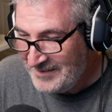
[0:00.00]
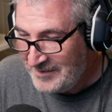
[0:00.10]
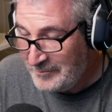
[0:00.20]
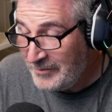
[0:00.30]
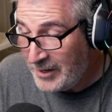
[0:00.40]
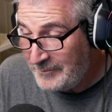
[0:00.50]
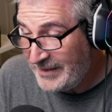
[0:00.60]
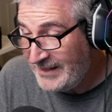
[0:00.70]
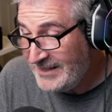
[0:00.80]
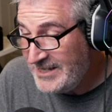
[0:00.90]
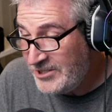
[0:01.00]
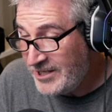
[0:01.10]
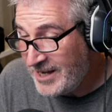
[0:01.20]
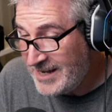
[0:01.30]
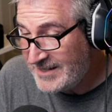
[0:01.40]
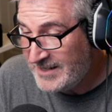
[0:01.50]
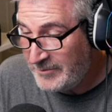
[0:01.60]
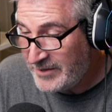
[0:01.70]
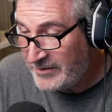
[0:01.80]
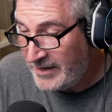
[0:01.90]
But at least you caught
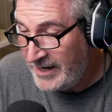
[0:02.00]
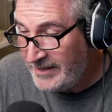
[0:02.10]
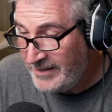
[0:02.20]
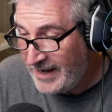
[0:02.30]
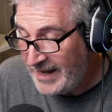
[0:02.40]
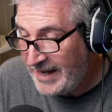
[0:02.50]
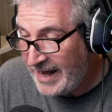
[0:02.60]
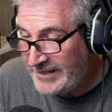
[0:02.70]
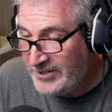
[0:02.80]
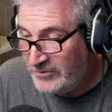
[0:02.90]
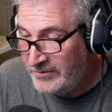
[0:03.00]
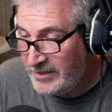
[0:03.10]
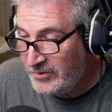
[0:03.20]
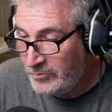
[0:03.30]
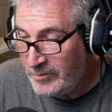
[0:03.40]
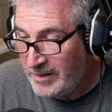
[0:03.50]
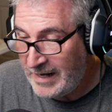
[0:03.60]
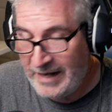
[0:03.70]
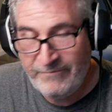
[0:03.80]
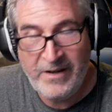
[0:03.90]
something, right? I don't know.
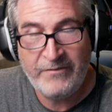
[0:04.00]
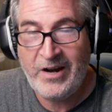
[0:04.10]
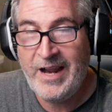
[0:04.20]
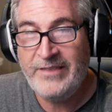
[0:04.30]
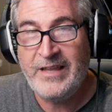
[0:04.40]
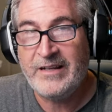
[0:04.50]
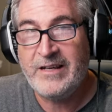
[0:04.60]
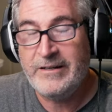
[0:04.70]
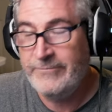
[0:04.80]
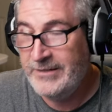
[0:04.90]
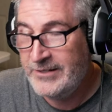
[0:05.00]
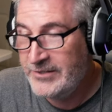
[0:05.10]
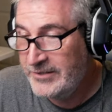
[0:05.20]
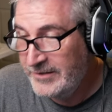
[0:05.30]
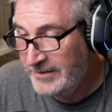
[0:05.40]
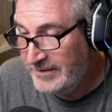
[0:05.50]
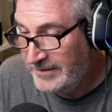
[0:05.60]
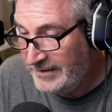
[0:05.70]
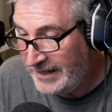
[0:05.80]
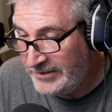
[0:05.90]
I've never had that kind of fish.
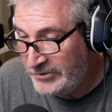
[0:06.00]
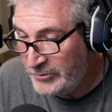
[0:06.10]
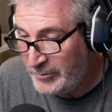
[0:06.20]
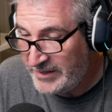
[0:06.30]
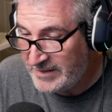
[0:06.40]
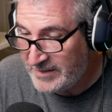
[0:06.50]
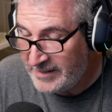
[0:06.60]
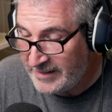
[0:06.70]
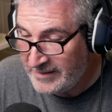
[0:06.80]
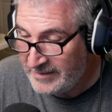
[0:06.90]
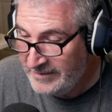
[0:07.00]
I don't know what that's like.